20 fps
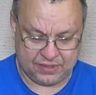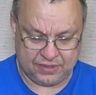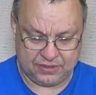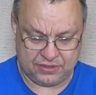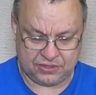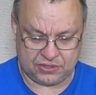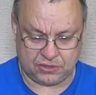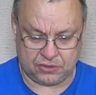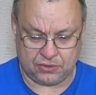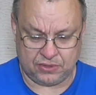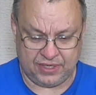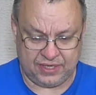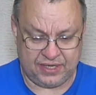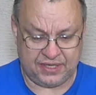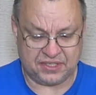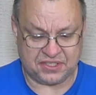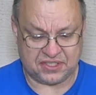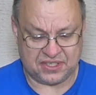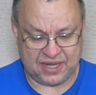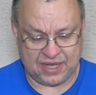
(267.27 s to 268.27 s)
So it
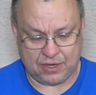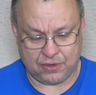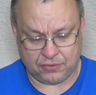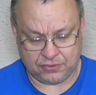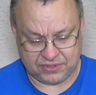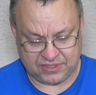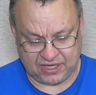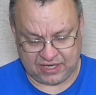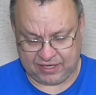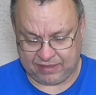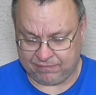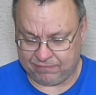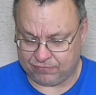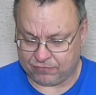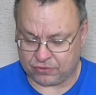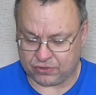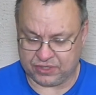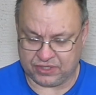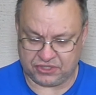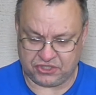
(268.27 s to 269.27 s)
is now time
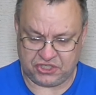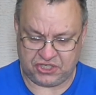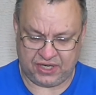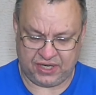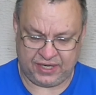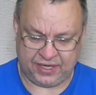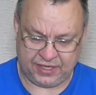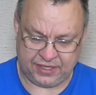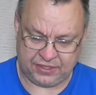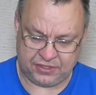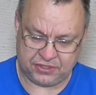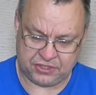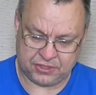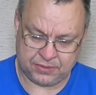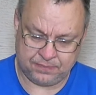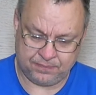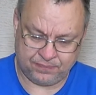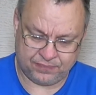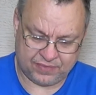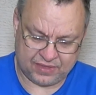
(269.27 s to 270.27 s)
for a change.
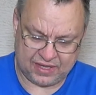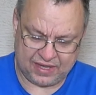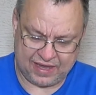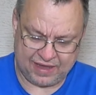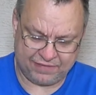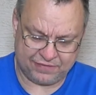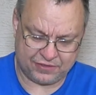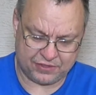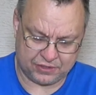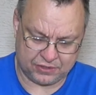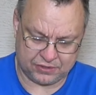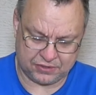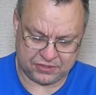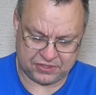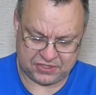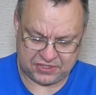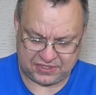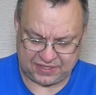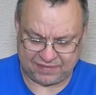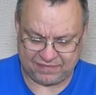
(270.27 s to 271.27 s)
After
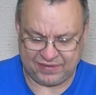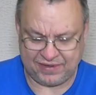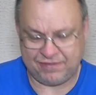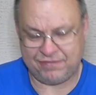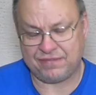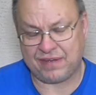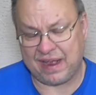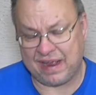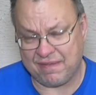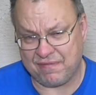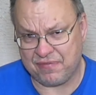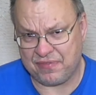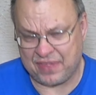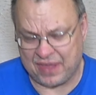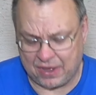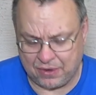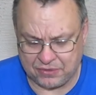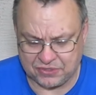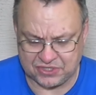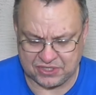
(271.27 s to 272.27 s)

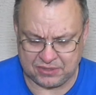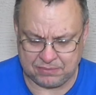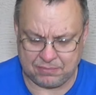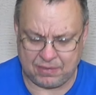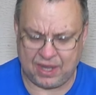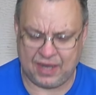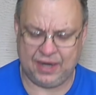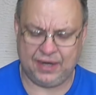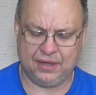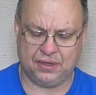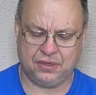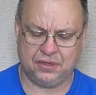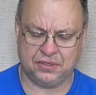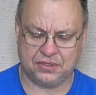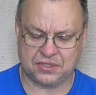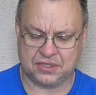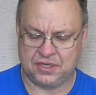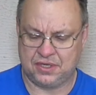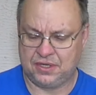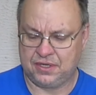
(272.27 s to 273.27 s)
75,000
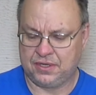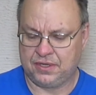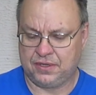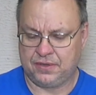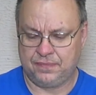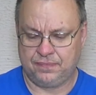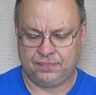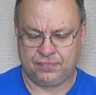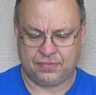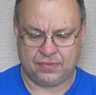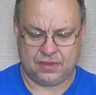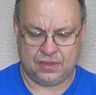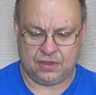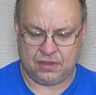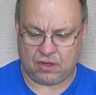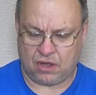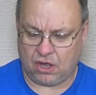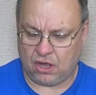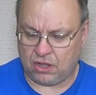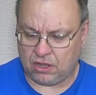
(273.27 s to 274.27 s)
miles
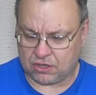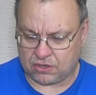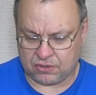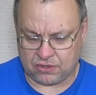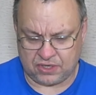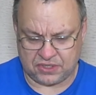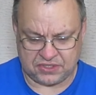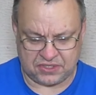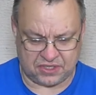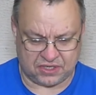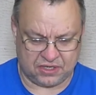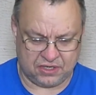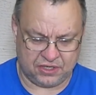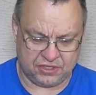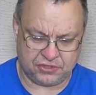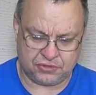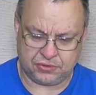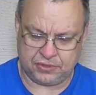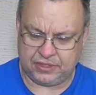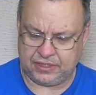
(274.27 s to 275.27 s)
all across the
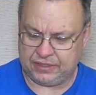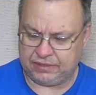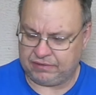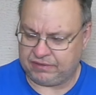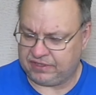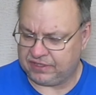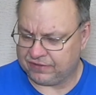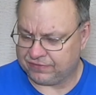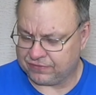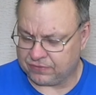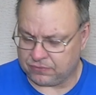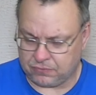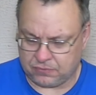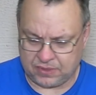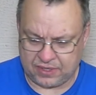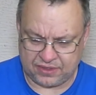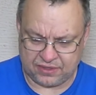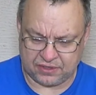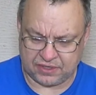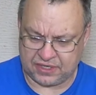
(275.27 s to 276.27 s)
country, different
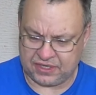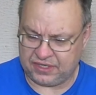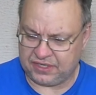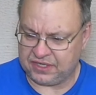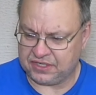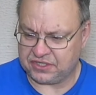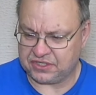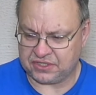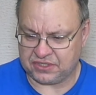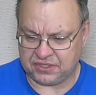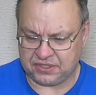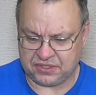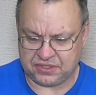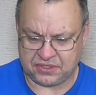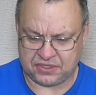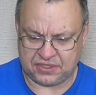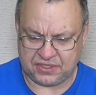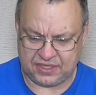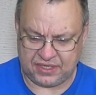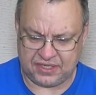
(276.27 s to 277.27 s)
weather
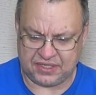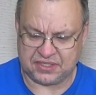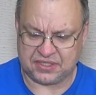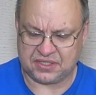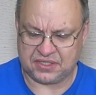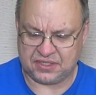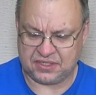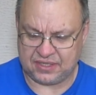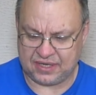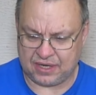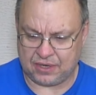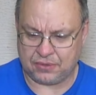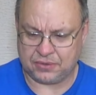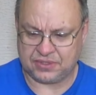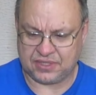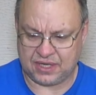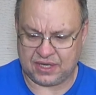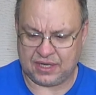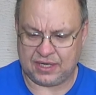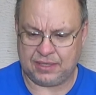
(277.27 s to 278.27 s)
conditions, it is now
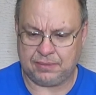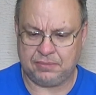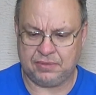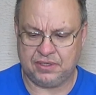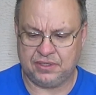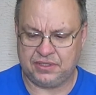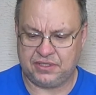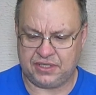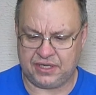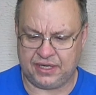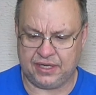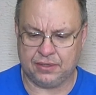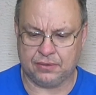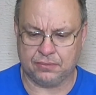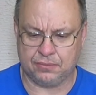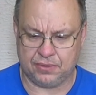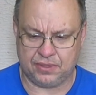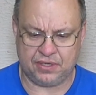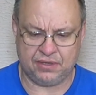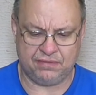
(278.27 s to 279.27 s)
time to get
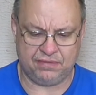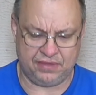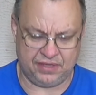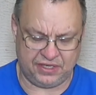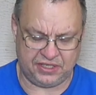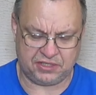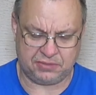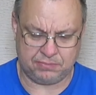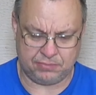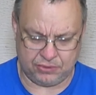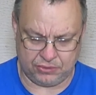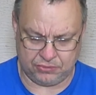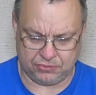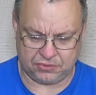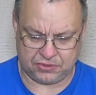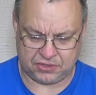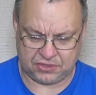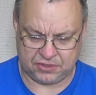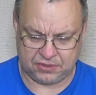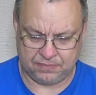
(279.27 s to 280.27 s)
rid of these
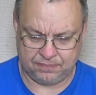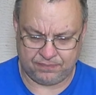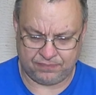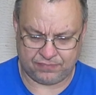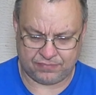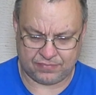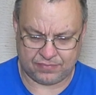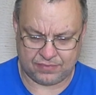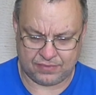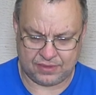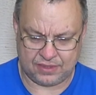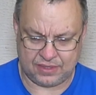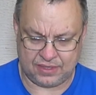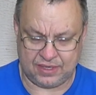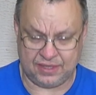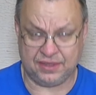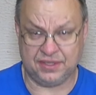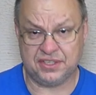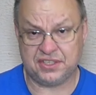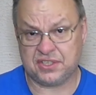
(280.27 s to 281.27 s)
boots.
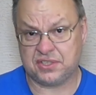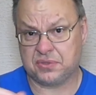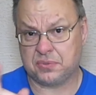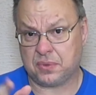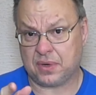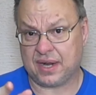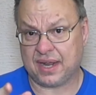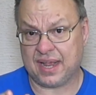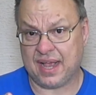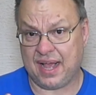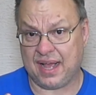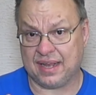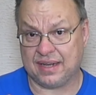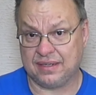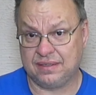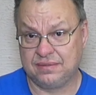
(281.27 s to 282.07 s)
And this is what I got.